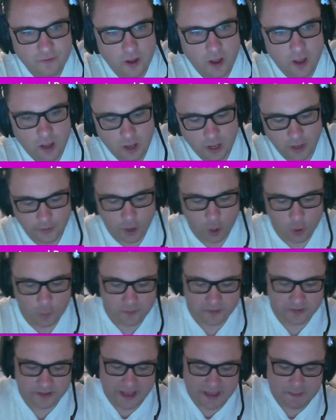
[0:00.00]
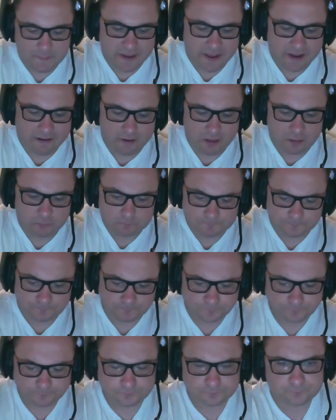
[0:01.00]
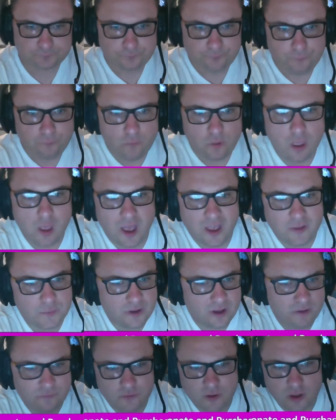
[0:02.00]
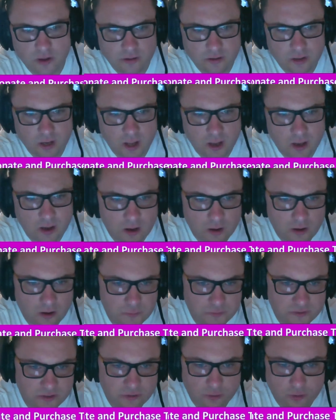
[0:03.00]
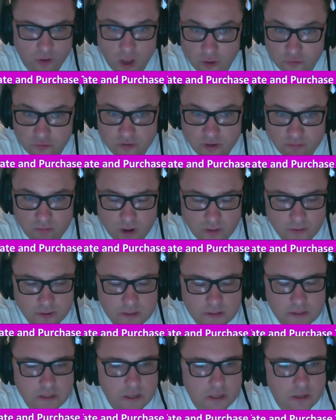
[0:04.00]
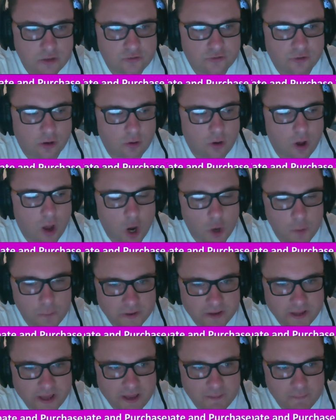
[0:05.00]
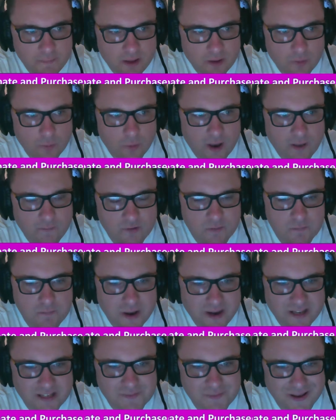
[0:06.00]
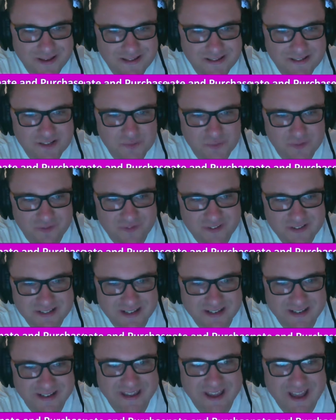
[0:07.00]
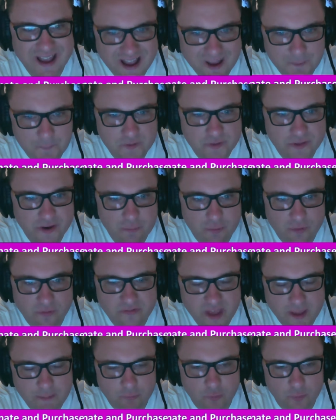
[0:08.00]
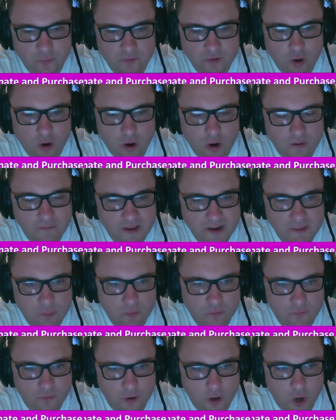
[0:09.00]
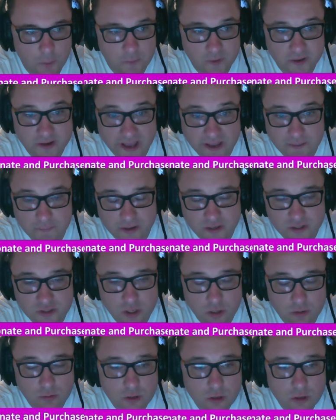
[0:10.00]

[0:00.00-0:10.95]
an open gaming area, as we did do last year, rather. So open gaming, we'll have as many spaces as we physically can with the number of tables we've got available for open gaming. So